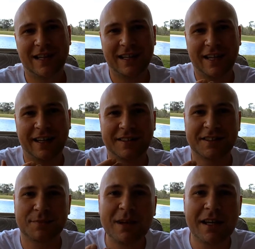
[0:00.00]
They can't
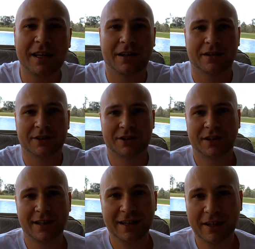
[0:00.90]
speak
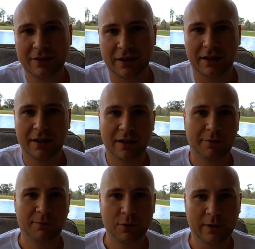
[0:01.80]
English clearly
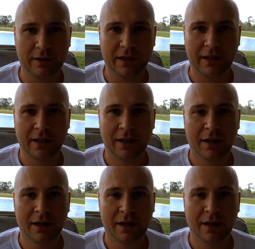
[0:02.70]
and fluently.